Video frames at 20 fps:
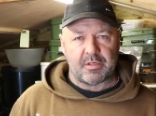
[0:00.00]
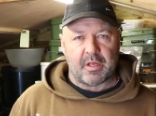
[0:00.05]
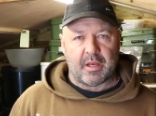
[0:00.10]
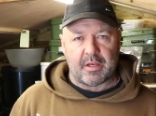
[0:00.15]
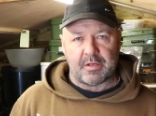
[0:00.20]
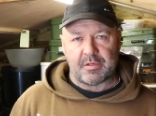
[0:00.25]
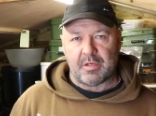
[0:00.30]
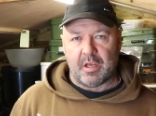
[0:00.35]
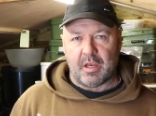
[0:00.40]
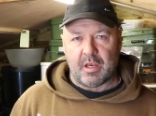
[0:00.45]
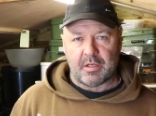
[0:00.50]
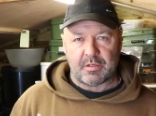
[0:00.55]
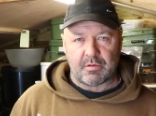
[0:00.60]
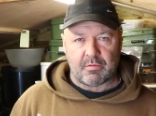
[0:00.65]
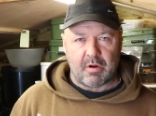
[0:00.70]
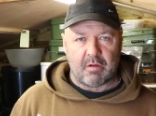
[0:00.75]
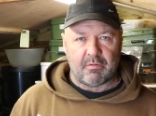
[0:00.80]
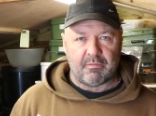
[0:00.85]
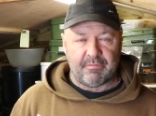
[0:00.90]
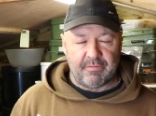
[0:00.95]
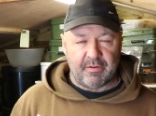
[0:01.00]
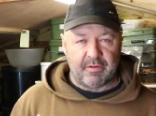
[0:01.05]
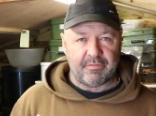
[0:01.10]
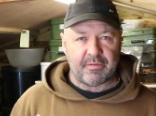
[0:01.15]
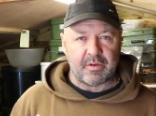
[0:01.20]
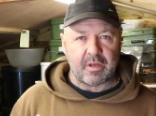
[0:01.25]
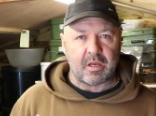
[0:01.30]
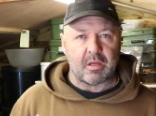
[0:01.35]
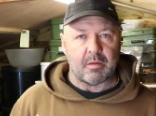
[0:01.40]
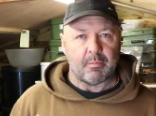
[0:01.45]
Like I say, it's around
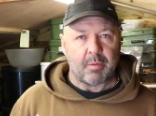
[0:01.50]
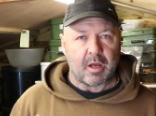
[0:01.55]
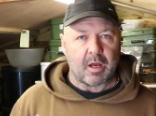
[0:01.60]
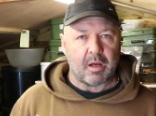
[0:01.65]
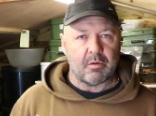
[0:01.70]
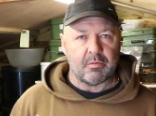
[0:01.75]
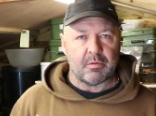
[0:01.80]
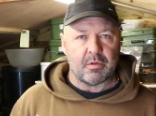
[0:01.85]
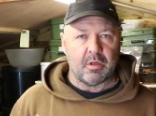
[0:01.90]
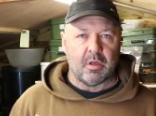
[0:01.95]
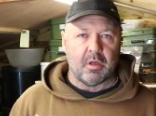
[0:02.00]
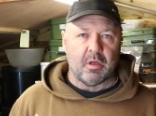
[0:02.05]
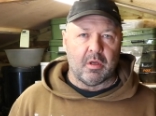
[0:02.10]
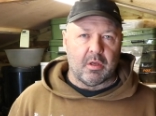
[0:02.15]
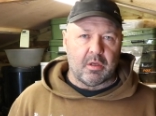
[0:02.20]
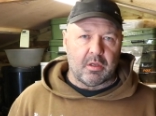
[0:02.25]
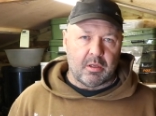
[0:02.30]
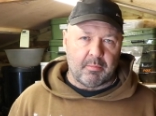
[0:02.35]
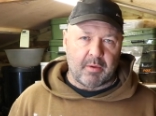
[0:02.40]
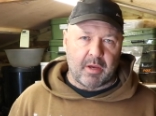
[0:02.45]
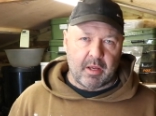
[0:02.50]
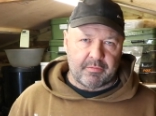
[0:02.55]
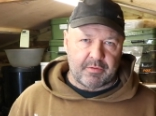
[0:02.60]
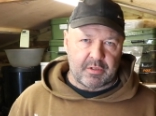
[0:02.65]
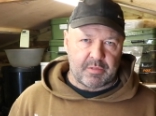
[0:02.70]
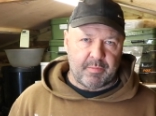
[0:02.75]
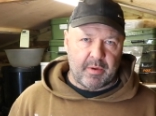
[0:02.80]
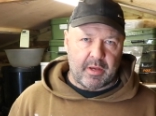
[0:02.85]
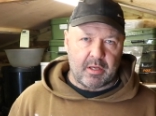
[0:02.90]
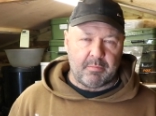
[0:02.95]
£15. You might have to
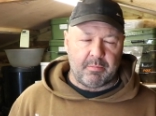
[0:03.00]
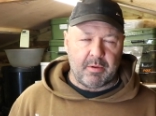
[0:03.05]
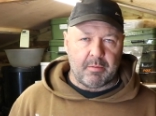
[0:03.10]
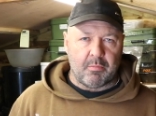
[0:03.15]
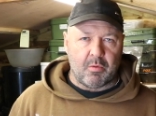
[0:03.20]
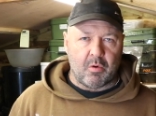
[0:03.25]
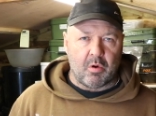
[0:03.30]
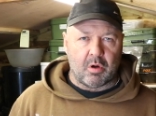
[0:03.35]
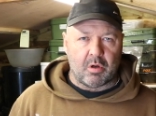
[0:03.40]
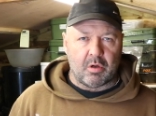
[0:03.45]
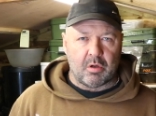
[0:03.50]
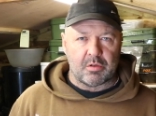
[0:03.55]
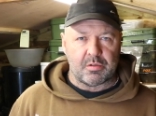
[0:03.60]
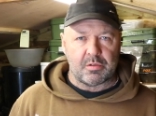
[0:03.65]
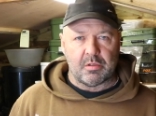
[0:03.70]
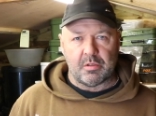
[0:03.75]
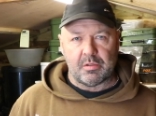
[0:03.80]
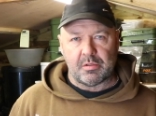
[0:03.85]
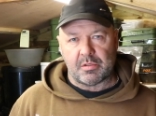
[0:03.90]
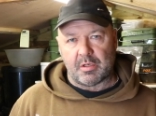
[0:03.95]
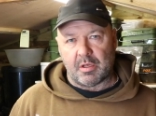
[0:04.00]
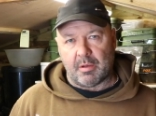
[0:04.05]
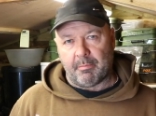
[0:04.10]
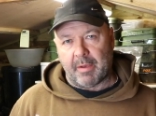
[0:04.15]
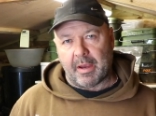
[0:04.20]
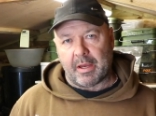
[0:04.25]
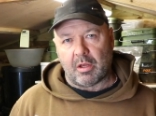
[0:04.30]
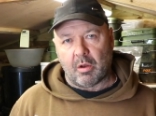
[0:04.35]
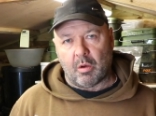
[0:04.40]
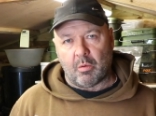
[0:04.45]
spend a bit more on nozzles, it
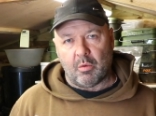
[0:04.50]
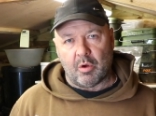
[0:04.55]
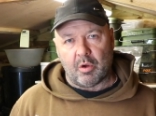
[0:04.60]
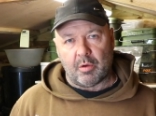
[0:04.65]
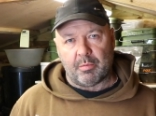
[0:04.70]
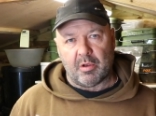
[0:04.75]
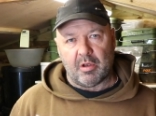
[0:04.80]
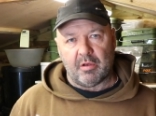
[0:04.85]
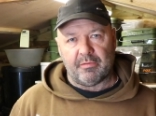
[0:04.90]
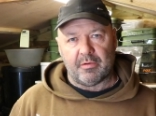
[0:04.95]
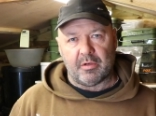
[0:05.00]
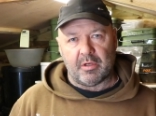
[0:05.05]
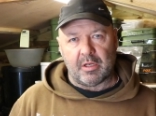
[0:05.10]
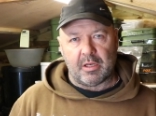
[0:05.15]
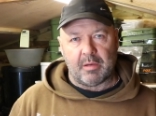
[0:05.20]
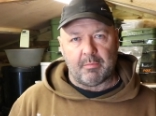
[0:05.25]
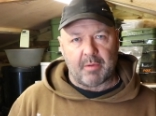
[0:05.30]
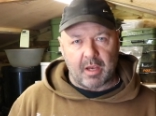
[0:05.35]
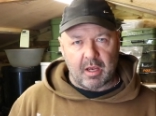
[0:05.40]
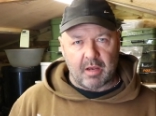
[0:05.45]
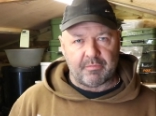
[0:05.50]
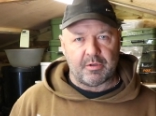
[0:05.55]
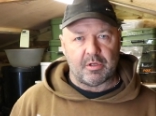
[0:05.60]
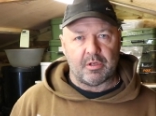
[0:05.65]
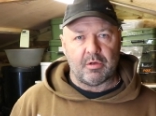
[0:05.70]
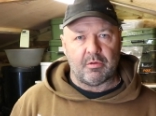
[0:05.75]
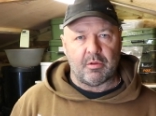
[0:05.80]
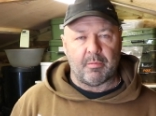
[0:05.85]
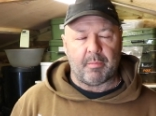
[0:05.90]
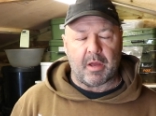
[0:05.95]
might not work perfectly, you might have to
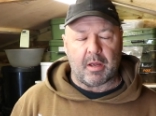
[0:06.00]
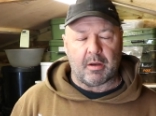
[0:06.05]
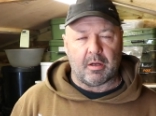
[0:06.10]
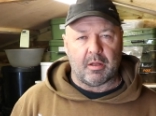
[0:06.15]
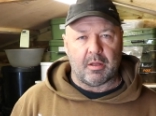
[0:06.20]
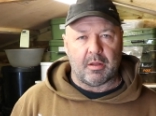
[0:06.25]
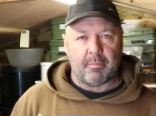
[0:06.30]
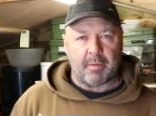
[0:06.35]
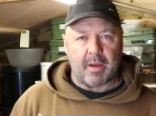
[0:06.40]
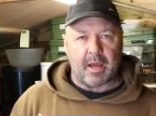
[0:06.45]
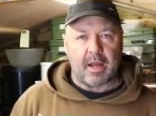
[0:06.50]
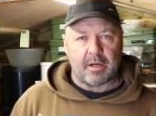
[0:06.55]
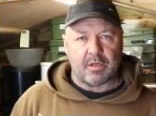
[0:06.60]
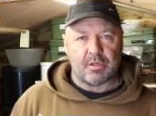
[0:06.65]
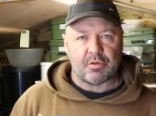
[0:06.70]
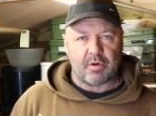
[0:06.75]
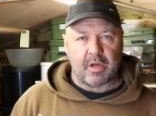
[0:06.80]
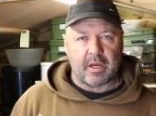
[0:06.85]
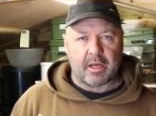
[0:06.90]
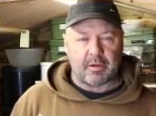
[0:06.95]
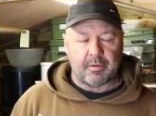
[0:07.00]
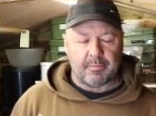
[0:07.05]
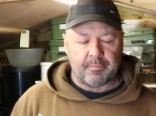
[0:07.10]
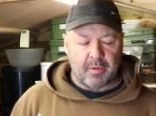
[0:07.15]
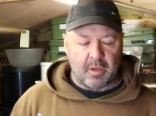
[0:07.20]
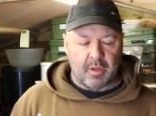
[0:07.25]
do the bag trick.